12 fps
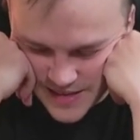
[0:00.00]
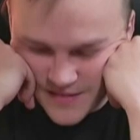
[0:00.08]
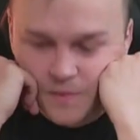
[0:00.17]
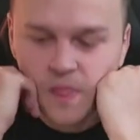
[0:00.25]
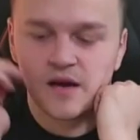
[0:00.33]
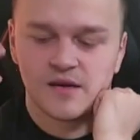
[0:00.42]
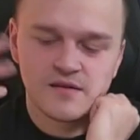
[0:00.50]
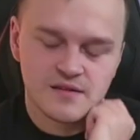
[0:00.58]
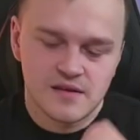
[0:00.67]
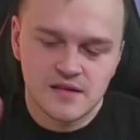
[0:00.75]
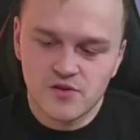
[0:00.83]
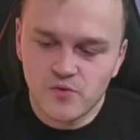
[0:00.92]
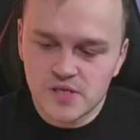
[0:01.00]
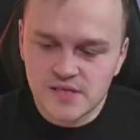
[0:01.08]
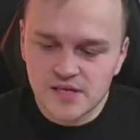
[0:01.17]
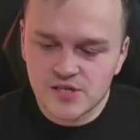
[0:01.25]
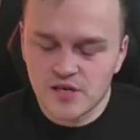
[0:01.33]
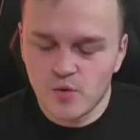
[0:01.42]
That was
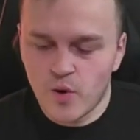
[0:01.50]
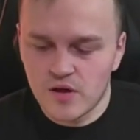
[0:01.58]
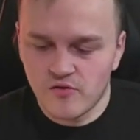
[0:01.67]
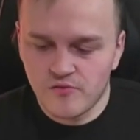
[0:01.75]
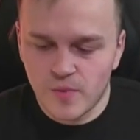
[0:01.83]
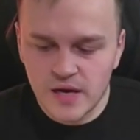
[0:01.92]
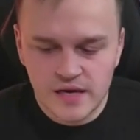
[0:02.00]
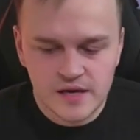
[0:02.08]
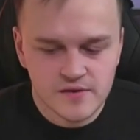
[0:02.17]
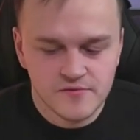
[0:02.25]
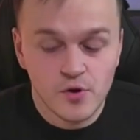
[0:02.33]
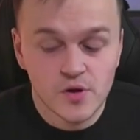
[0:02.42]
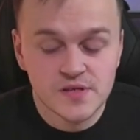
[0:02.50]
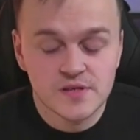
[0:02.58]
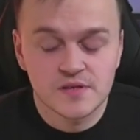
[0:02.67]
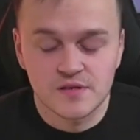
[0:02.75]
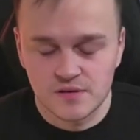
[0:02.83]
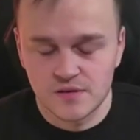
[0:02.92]
actually one of my
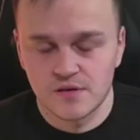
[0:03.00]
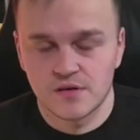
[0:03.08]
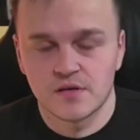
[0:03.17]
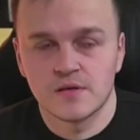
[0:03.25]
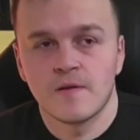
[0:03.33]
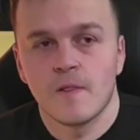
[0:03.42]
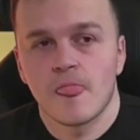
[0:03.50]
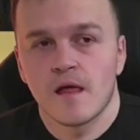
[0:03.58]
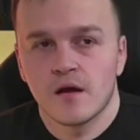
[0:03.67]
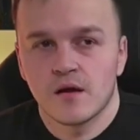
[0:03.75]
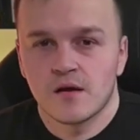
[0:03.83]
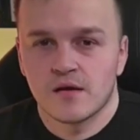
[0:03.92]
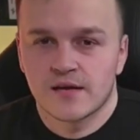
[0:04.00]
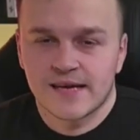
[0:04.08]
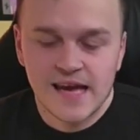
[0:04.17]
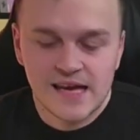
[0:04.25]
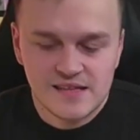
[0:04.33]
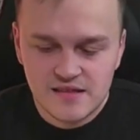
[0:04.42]
first
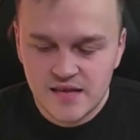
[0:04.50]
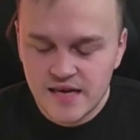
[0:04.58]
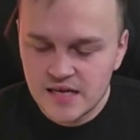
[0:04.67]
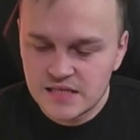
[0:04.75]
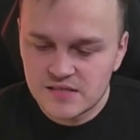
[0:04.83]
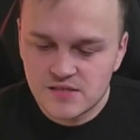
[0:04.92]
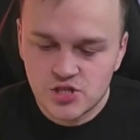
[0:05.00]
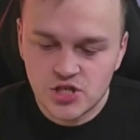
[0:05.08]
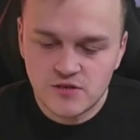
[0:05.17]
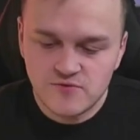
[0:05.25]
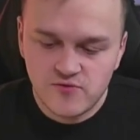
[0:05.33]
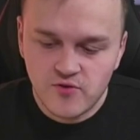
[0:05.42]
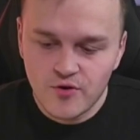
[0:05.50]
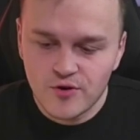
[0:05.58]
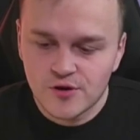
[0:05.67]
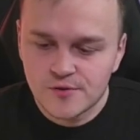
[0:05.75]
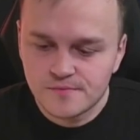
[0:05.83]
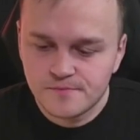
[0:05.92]
candidates, g4.